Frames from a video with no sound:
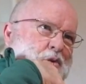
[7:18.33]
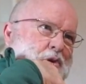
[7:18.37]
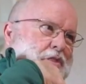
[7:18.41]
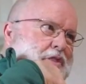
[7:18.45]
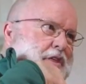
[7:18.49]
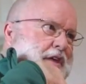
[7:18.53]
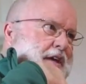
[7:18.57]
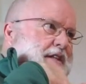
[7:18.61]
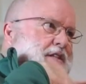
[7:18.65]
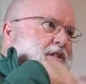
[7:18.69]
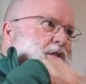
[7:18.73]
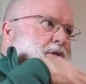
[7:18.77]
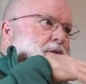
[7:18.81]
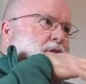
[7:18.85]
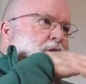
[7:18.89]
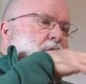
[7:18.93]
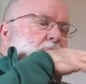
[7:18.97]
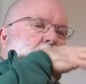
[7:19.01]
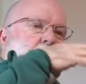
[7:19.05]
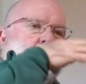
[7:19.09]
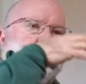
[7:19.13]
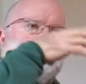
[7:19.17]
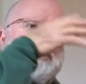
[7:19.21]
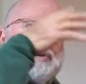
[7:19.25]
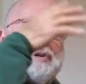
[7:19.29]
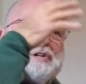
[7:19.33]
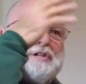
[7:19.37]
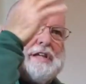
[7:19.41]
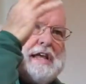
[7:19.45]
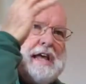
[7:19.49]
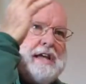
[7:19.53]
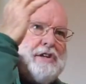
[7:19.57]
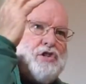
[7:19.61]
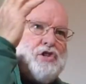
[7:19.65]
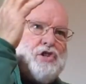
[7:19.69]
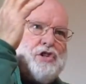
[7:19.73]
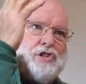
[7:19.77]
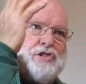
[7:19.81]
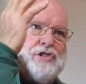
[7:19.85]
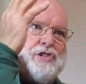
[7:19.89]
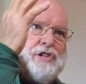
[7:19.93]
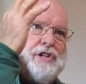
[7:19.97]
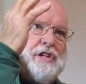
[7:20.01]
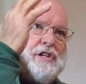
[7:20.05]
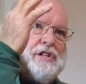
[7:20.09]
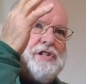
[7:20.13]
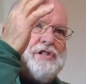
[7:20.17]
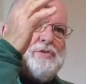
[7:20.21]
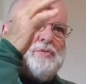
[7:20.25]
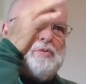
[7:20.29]
with its
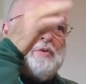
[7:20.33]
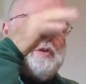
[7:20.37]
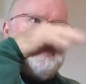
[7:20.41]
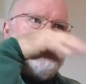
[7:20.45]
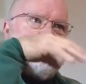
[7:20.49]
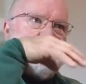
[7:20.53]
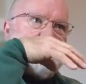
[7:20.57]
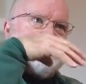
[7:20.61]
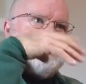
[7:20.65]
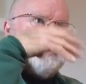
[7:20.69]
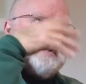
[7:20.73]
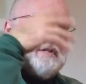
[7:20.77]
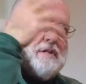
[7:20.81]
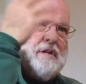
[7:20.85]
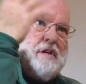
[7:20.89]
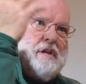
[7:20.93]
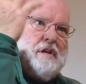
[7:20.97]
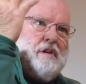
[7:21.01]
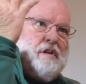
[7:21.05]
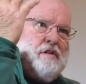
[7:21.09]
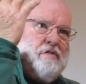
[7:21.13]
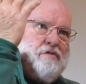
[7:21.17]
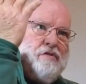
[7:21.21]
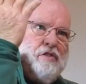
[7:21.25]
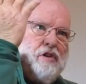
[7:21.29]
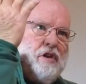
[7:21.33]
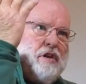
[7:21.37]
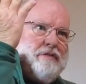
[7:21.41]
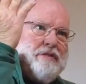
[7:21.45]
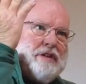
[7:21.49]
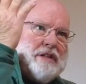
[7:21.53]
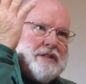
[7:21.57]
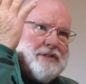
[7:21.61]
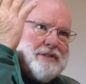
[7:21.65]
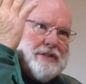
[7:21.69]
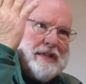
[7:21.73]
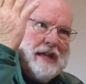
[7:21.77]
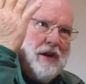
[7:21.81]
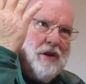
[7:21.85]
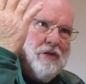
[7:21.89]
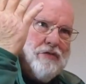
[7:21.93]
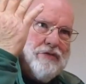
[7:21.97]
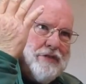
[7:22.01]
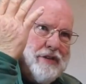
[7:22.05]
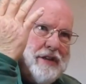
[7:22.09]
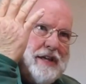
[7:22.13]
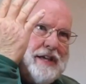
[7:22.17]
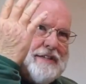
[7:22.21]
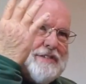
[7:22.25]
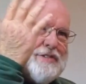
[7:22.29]
pretentiousness, with its full of
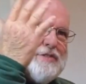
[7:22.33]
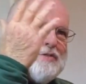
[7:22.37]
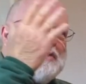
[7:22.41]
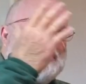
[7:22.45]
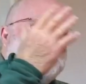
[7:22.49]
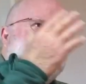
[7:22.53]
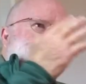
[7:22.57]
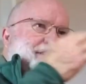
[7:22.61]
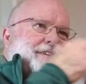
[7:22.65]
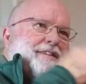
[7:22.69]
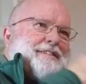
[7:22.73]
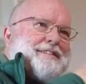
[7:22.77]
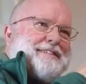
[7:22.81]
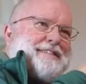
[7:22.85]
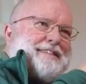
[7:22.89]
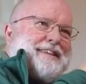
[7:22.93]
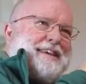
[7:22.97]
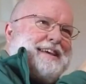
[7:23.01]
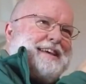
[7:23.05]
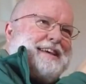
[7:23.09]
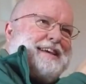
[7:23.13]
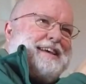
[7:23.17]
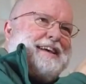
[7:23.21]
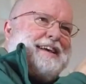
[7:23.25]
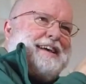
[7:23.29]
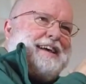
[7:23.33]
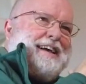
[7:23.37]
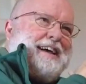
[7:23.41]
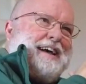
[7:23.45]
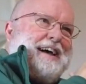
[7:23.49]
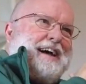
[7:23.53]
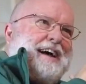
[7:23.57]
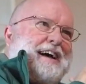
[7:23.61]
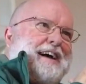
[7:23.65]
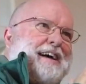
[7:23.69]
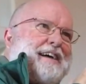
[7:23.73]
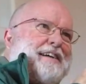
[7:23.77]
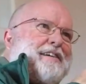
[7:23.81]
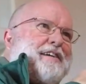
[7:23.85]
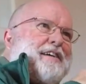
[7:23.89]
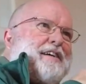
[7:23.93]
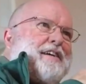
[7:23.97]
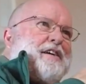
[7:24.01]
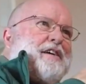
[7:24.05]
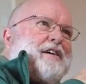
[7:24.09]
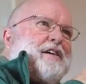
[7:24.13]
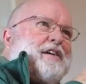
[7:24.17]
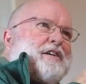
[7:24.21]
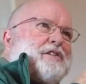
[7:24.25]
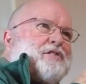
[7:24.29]
itselfness, with its uh,
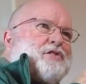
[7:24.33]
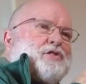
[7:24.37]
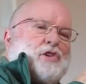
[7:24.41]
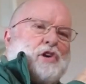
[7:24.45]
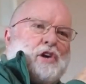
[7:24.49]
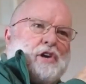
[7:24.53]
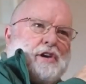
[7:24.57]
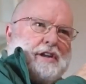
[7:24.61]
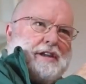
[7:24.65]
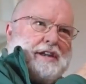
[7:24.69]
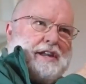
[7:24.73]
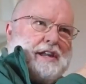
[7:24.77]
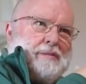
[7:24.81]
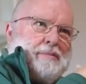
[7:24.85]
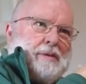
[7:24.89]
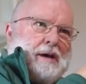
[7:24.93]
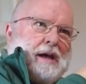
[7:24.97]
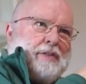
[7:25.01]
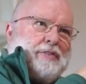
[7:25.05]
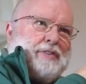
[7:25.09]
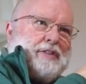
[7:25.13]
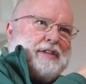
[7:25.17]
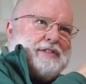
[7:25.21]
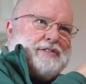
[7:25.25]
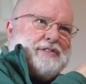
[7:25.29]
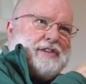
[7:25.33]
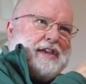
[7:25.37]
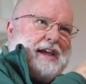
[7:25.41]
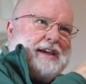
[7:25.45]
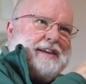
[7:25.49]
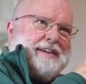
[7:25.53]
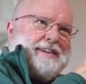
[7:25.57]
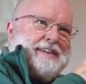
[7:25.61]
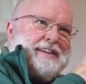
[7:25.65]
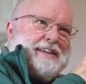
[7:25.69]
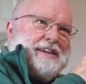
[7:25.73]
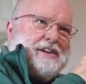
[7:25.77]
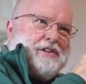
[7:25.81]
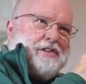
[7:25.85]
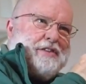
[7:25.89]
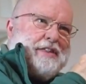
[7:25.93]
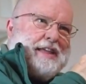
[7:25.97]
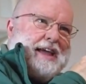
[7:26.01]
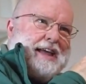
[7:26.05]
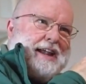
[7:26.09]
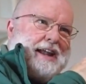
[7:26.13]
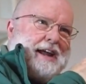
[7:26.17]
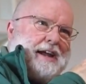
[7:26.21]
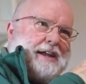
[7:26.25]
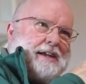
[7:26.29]
certainty about this idea or
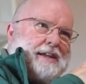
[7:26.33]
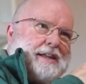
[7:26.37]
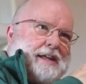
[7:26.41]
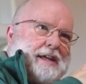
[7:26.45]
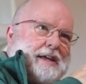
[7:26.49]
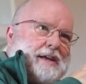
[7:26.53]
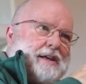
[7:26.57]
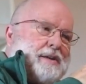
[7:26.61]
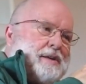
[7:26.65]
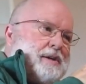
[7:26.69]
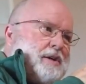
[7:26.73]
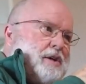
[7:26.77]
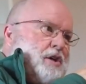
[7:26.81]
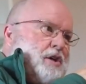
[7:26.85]
that idea.